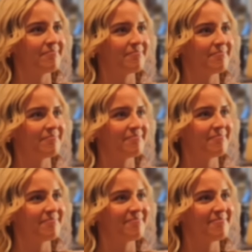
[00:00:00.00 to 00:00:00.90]

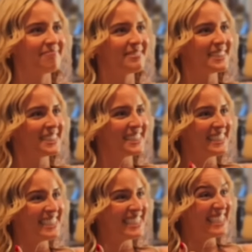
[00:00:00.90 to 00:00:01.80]

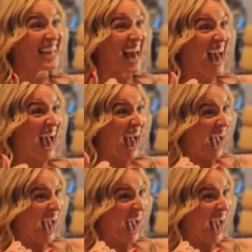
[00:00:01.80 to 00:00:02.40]
The person shown says nothing.